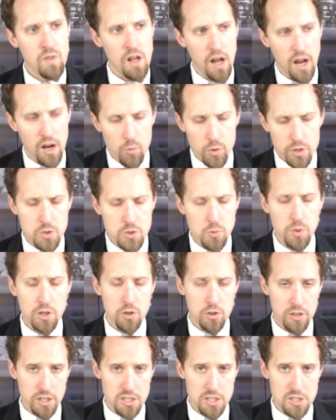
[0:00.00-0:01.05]
I wish we
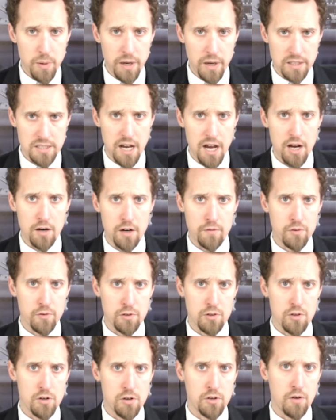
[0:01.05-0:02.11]
could expect higher for
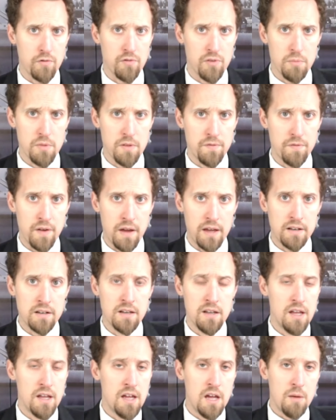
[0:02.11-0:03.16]
longer from the Fed,
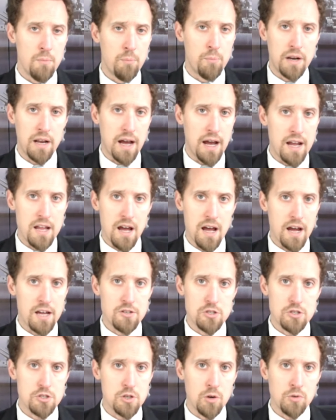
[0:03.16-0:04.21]
but I, I
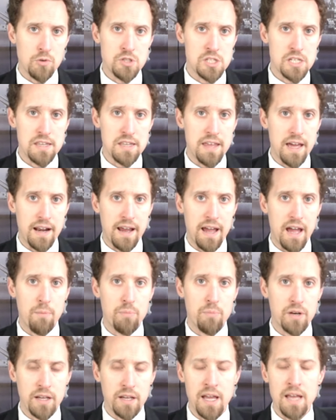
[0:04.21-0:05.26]
just don't see that
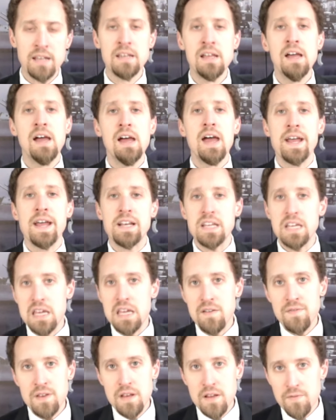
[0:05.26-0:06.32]
happening. And, and
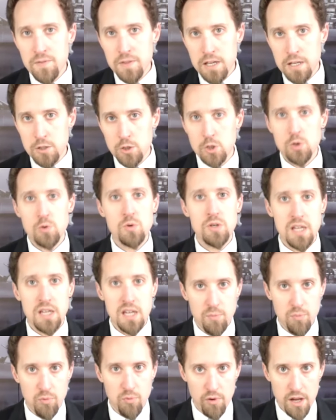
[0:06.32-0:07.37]
even if they do
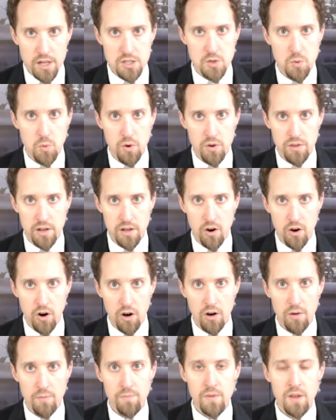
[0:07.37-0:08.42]
keep rates where they are,